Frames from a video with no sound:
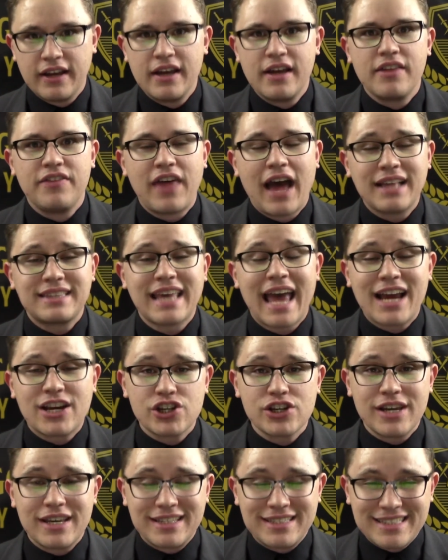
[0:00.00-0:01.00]
That's
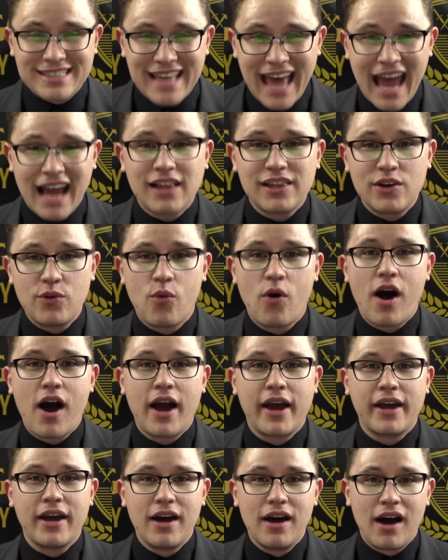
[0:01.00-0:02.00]
actually exactly
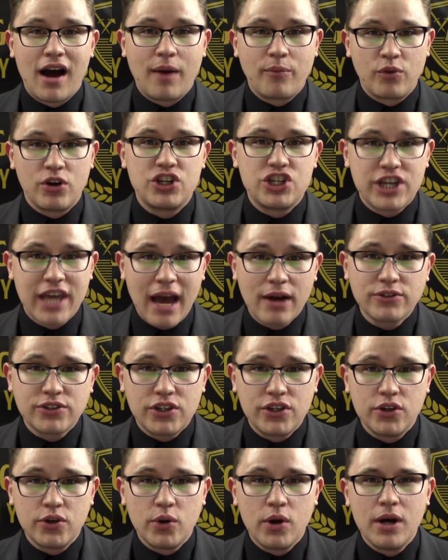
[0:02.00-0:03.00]
why I'm reaching out to
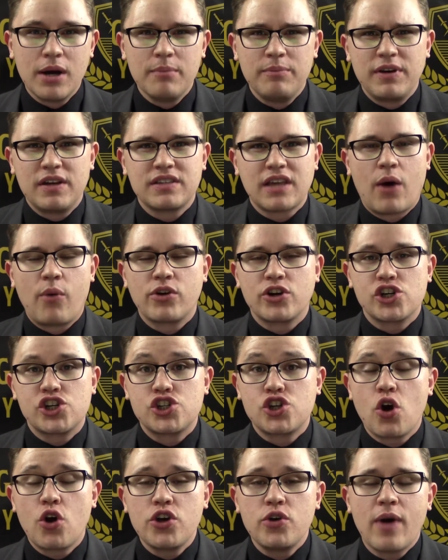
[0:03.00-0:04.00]
you, because I want to
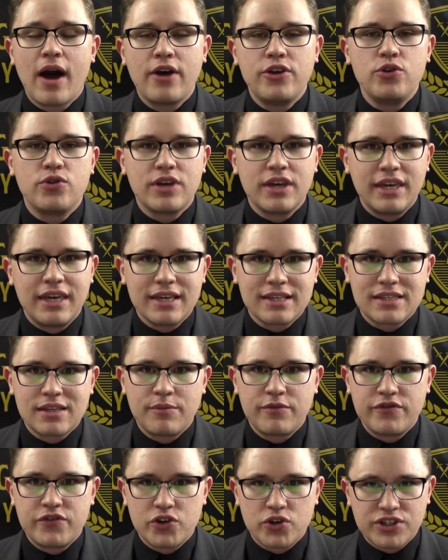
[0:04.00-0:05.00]
show you how you can get some
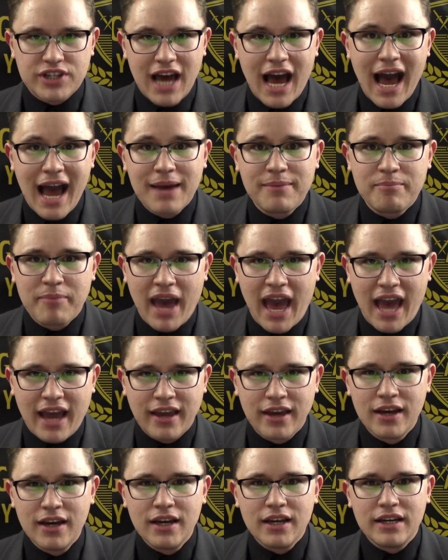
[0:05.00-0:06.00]
of your time back.
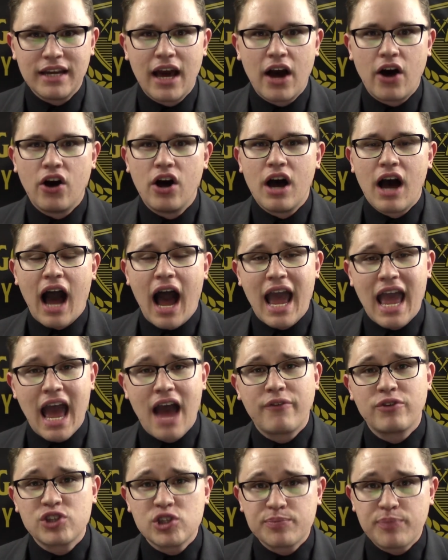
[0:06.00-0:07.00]
Now, I
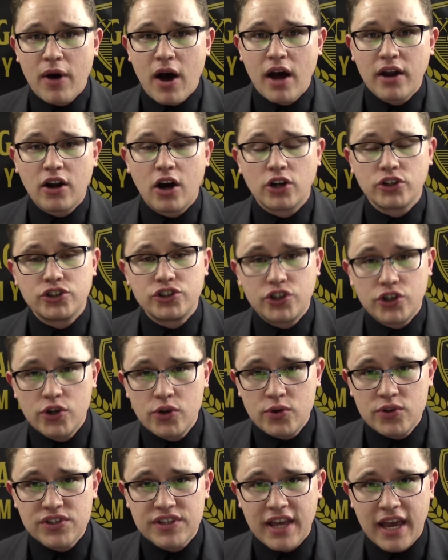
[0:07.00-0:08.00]
have a spot on
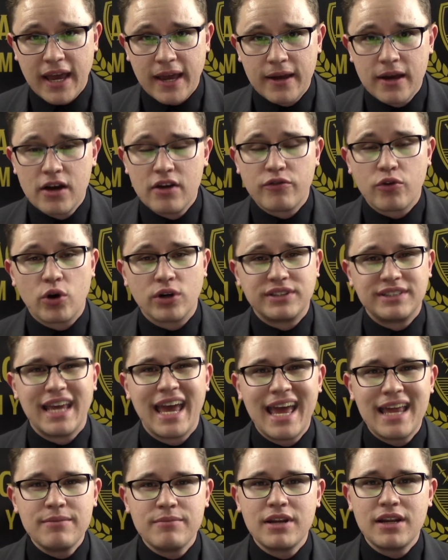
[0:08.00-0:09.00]
Tuesday for a
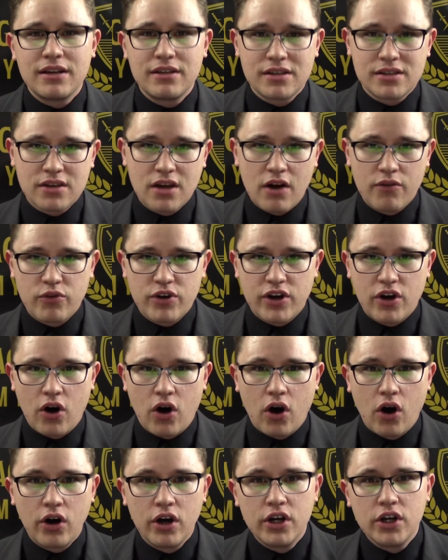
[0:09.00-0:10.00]
10-minute discovery
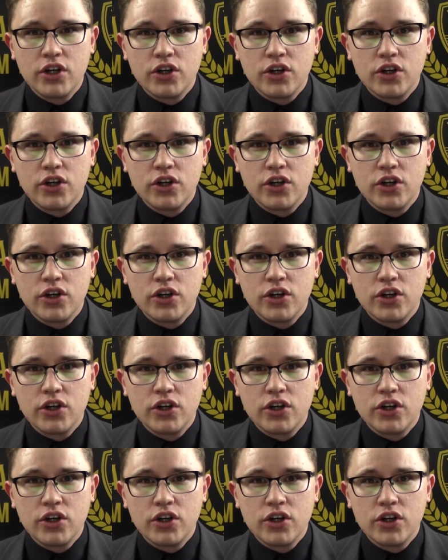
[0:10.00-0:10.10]
call.